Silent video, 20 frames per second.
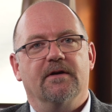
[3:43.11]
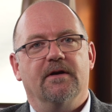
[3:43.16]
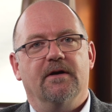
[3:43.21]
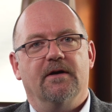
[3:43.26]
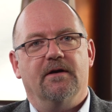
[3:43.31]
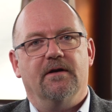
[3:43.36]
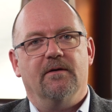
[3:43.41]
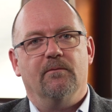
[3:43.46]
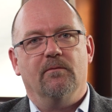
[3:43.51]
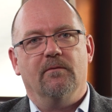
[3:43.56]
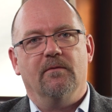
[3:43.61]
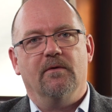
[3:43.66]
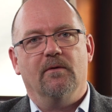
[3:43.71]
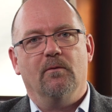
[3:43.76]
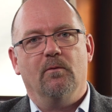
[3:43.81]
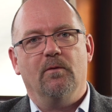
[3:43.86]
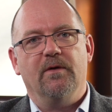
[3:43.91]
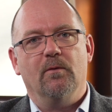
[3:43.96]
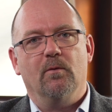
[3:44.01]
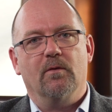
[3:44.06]
um,
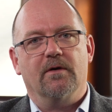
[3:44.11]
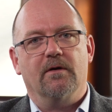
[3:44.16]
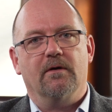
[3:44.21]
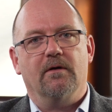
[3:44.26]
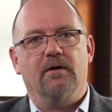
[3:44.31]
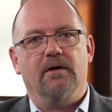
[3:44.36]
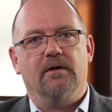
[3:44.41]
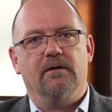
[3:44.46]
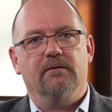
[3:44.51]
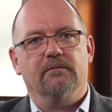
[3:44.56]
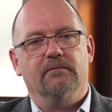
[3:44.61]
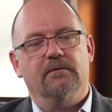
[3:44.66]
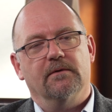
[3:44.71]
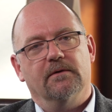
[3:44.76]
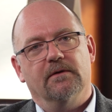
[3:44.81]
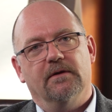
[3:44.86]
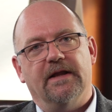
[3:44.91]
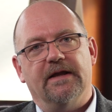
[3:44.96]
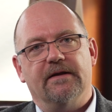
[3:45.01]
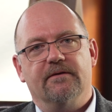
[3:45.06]
we were
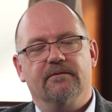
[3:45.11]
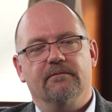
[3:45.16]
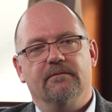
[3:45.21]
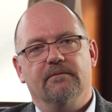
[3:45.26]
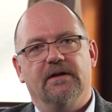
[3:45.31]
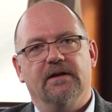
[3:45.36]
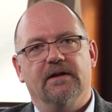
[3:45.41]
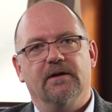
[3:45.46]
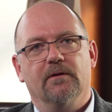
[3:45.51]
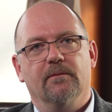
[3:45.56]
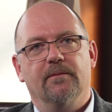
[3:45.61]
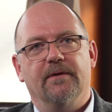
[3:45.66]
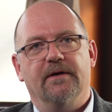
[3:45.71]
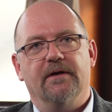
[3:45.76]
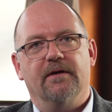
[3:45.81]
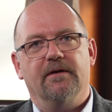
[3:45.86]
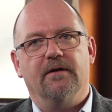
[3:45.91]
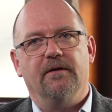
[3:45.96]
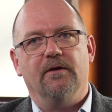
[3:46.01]
let a little bit,